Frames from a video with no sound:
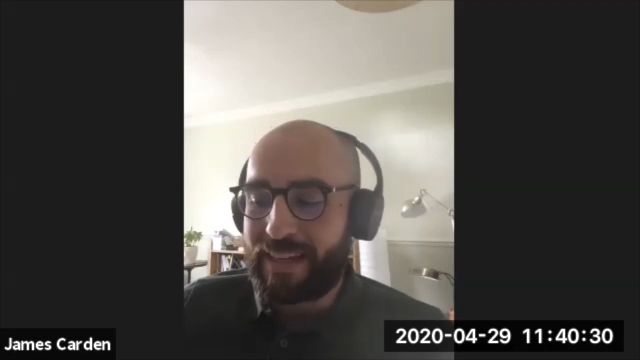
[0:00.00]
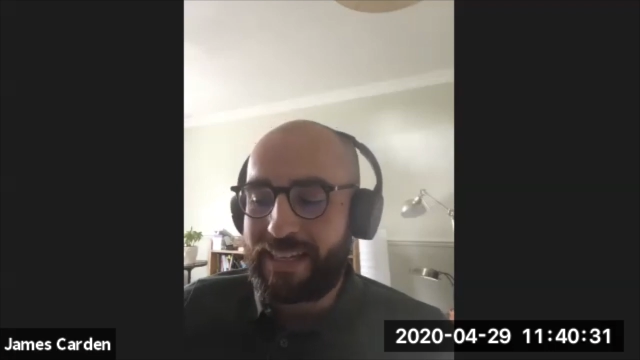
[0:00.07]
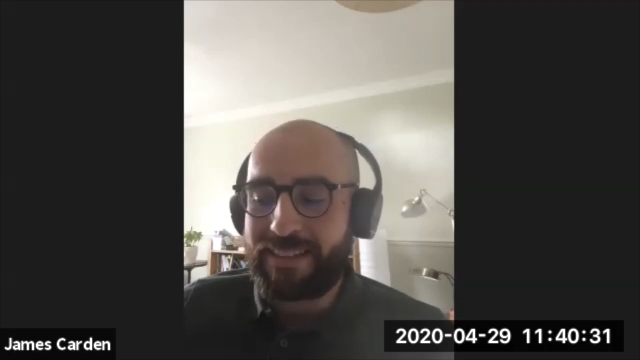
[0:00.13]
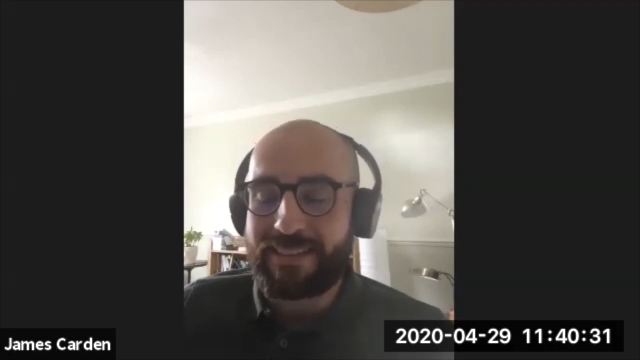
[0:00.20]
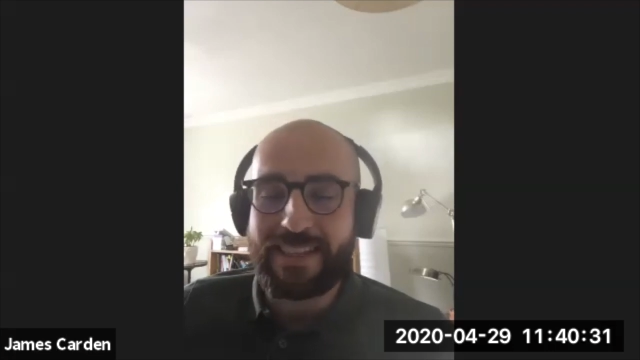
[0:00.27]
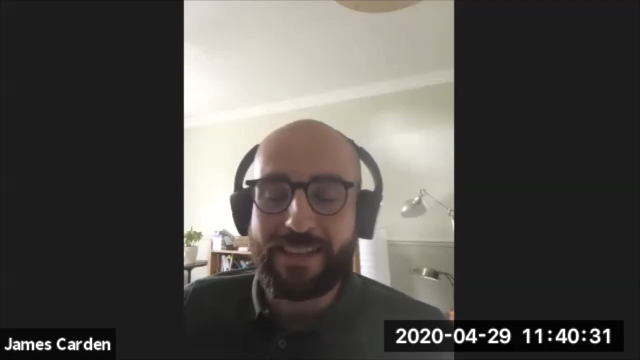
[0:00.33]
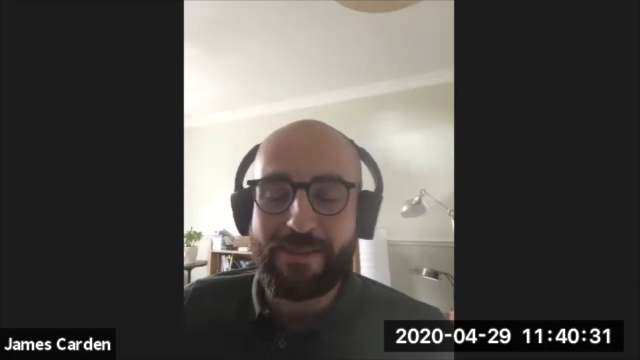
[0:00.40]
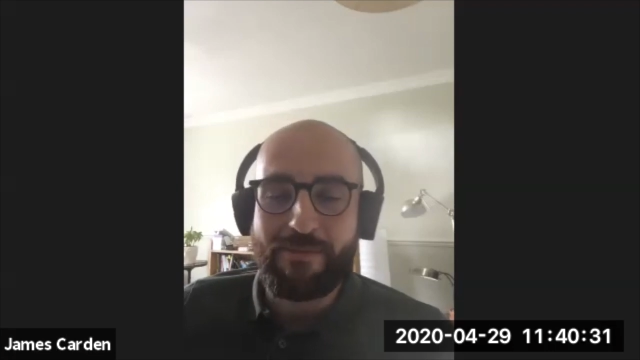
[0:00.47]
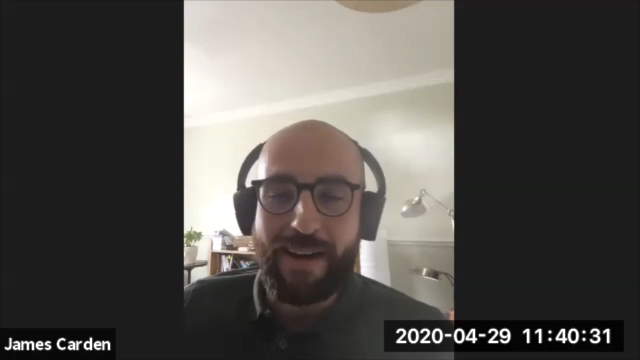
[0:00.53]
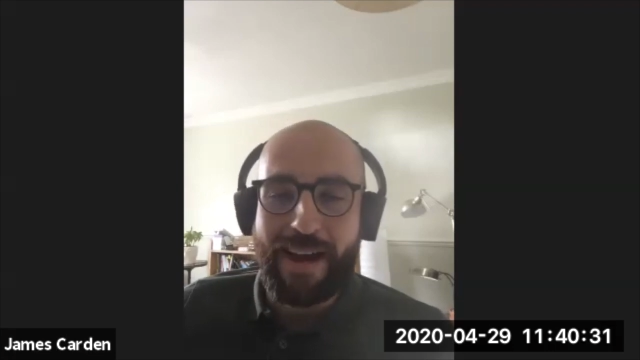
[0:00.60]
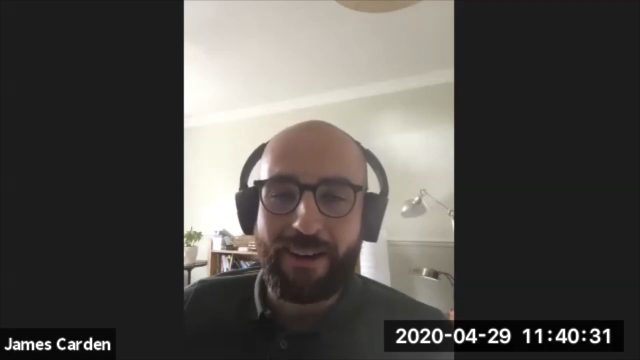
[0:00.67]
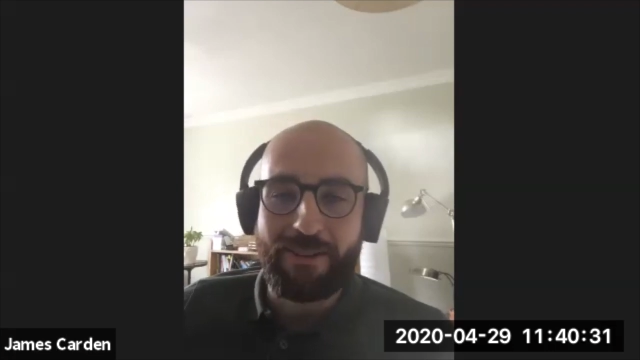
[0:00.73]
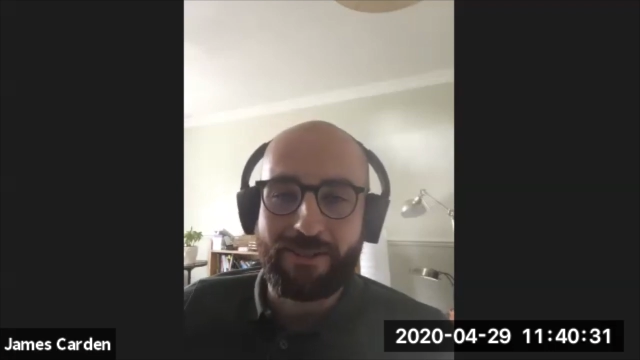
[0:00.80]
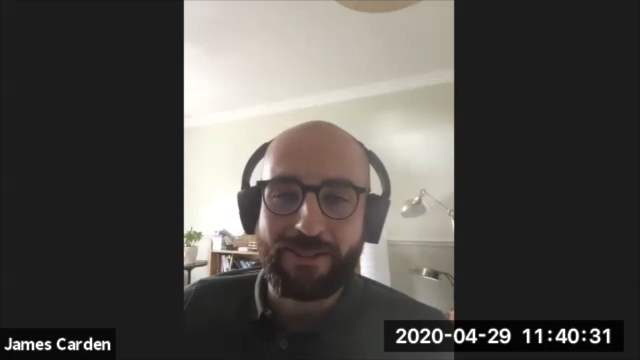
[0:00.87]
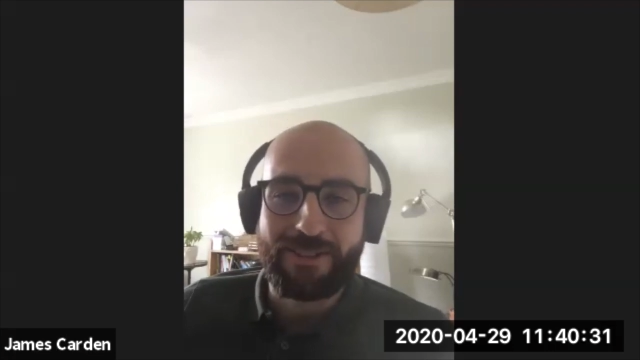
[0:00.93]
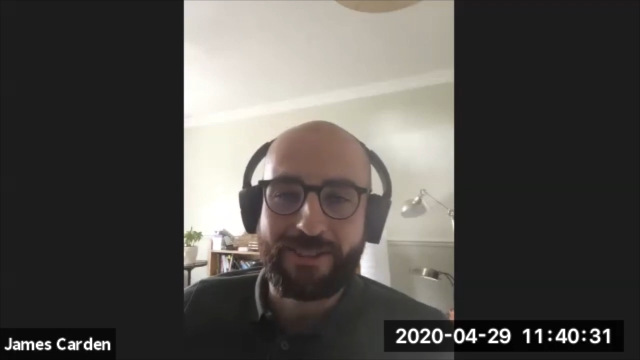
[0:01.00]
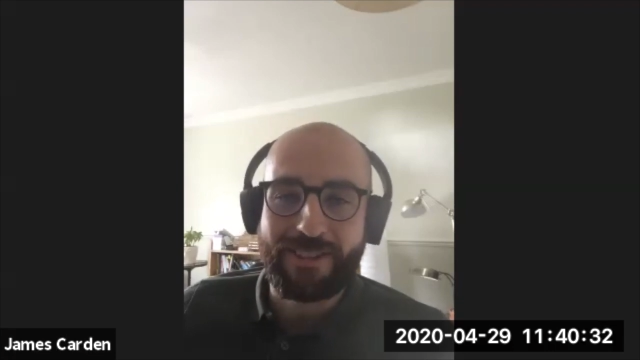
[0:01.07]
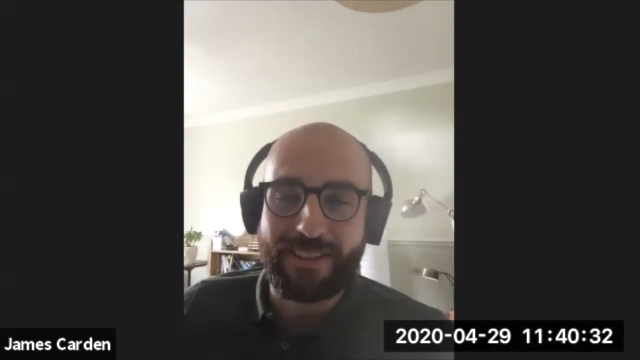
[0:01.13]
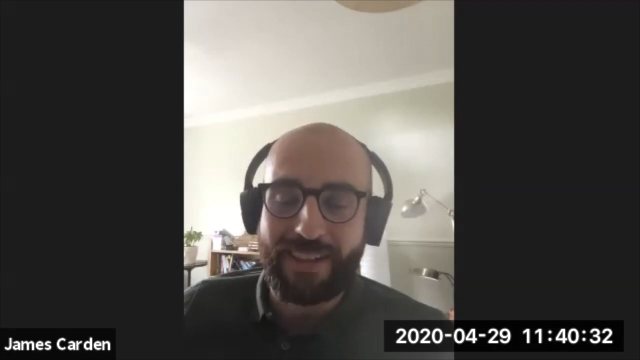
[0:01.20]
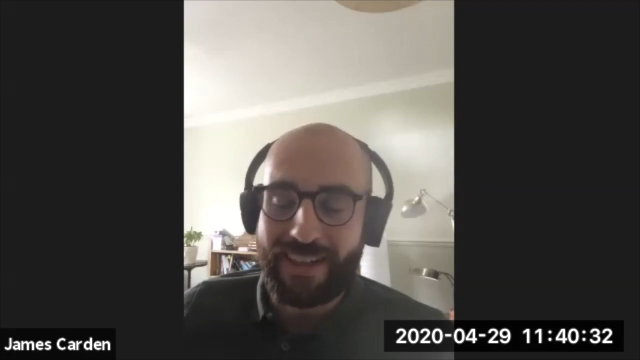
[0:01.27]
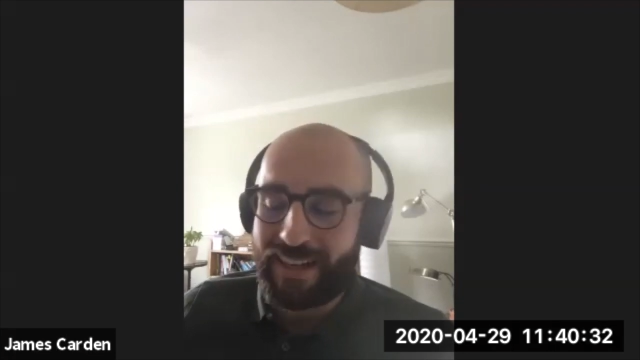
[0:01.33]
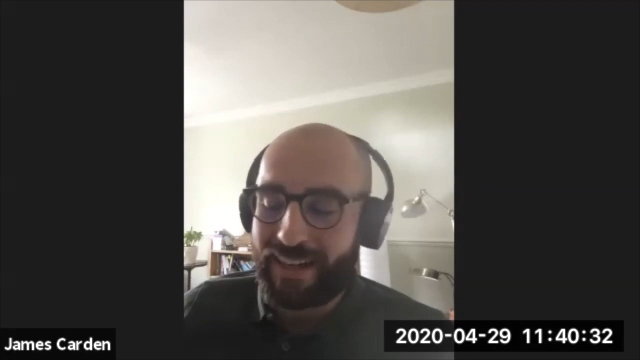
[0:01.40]
Is the amount,
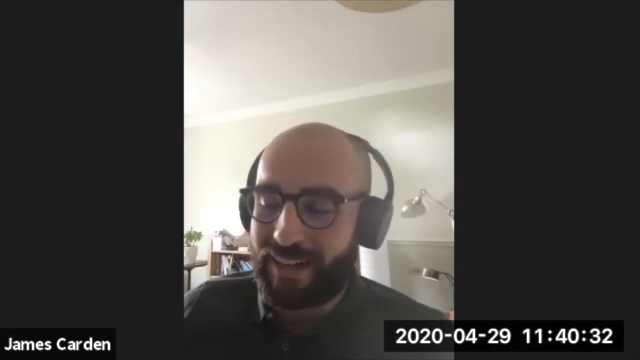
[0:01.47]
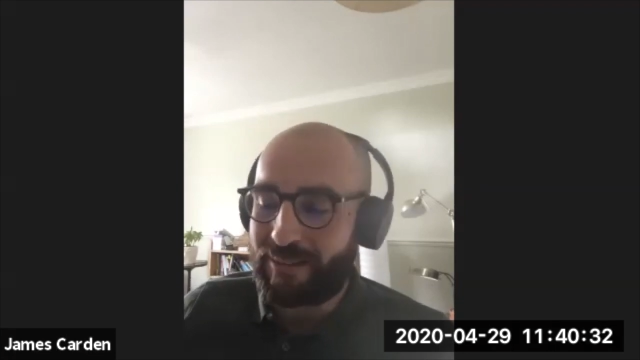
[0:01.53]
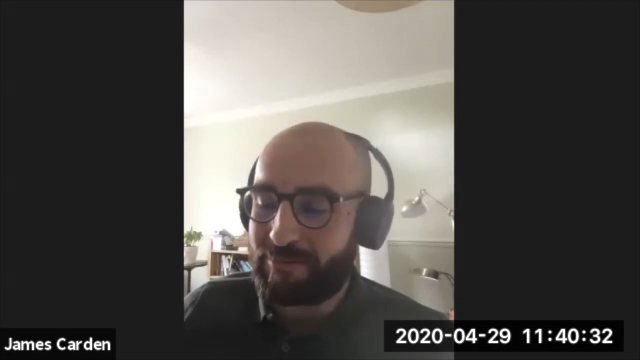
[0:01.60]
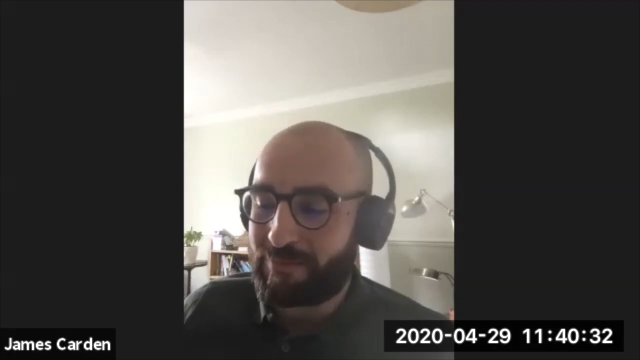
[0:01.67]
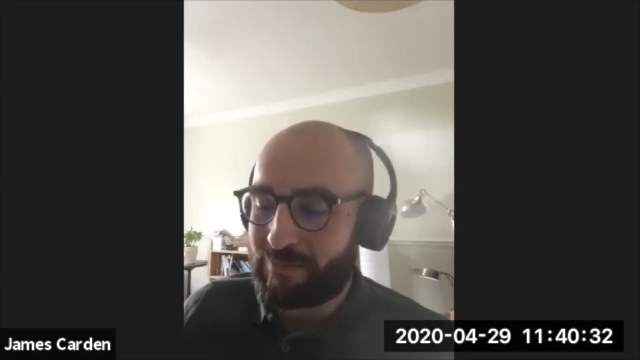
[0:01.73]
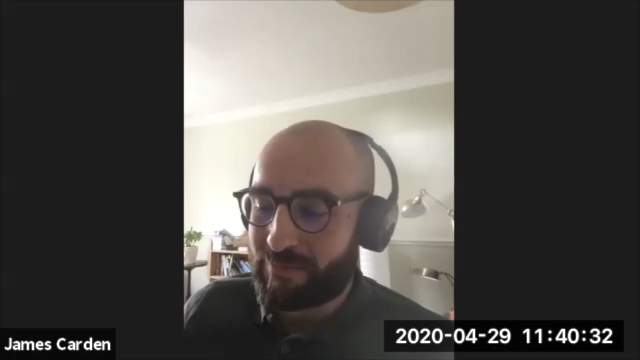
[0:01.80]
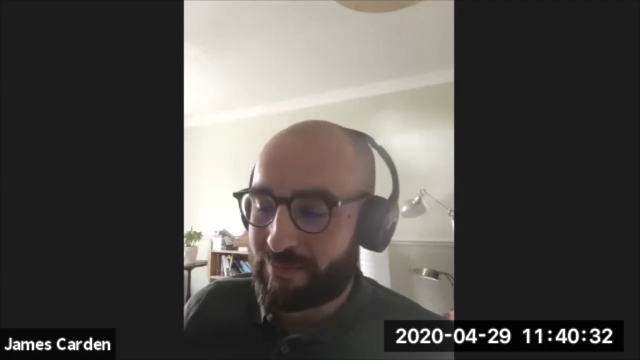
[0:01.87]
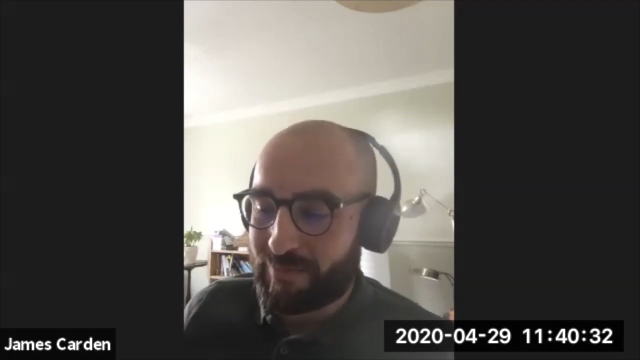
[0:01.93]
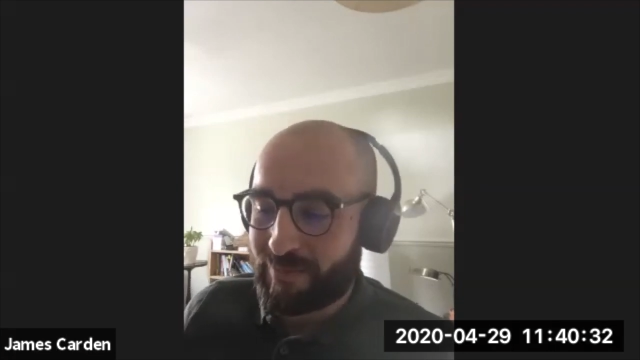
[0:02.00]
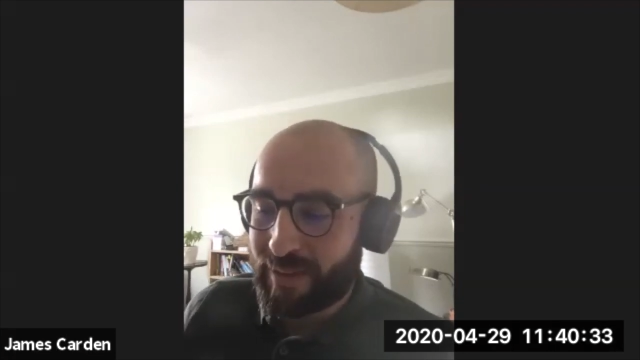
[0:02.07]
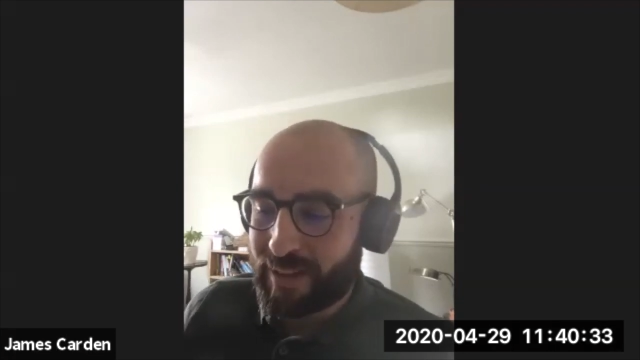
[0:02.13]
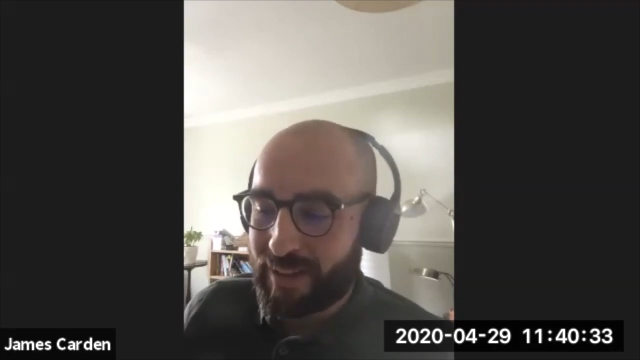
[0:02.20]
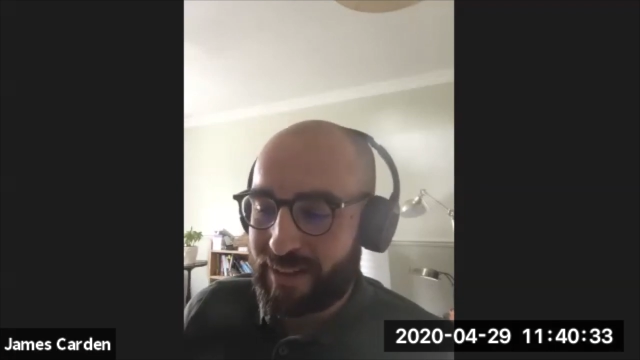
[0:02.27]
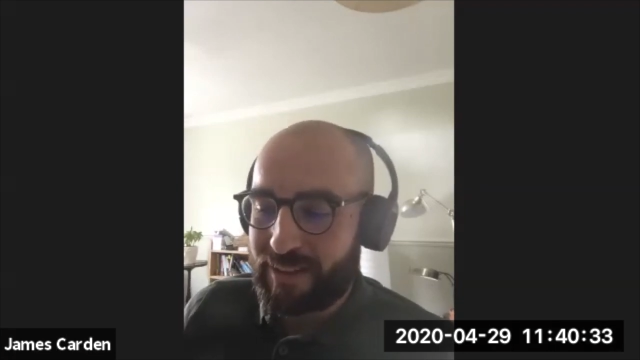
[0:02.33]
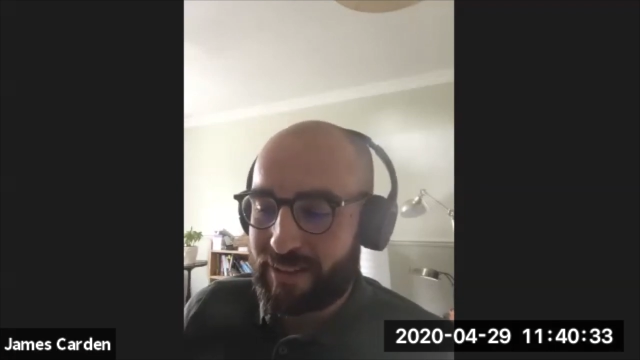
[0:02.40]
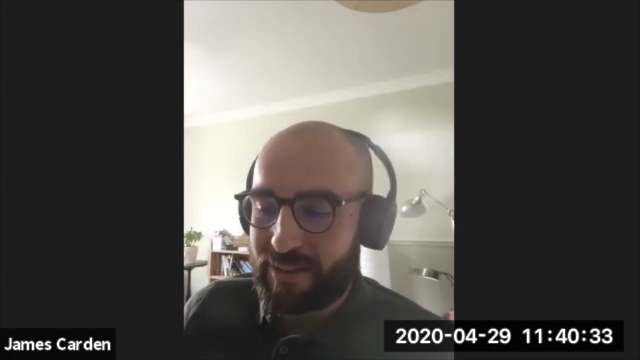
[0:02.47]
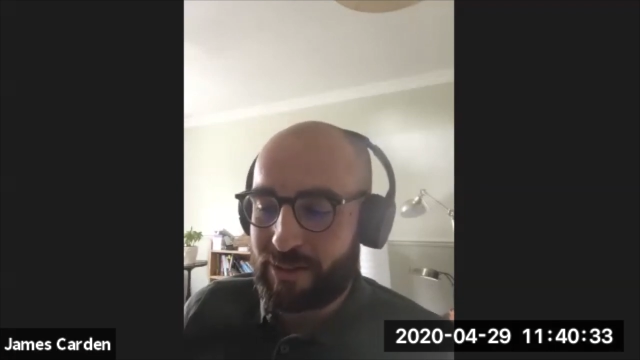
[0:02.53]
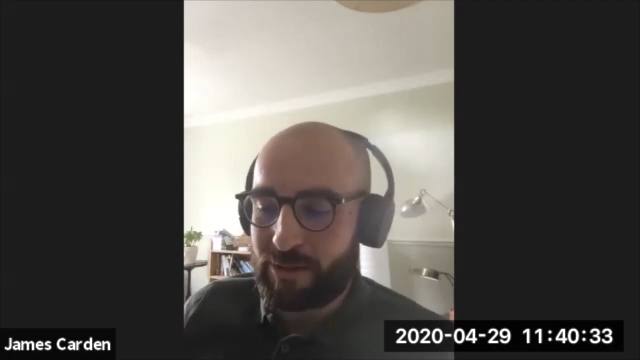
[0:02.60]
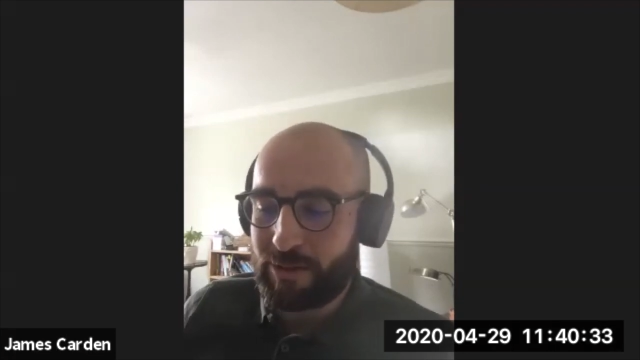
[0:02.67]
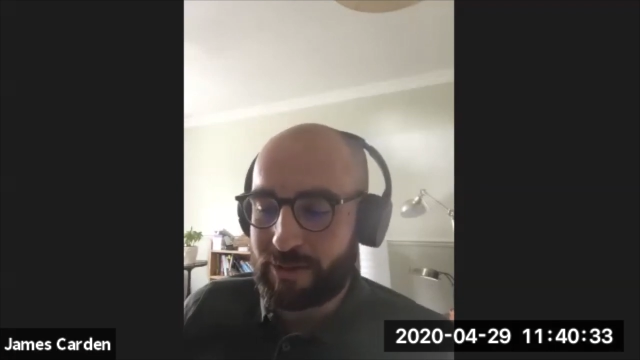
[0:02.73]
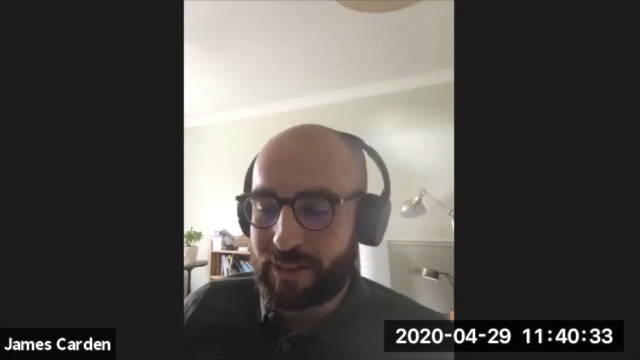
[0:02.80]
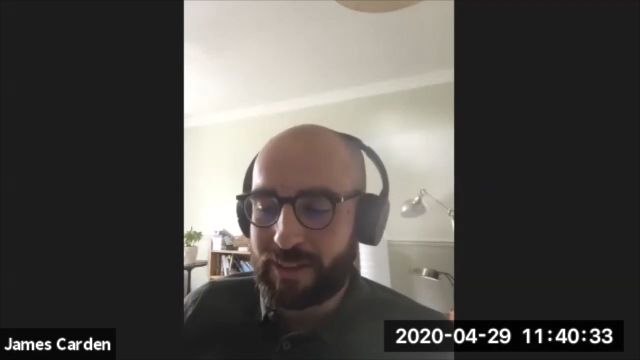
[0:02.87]
does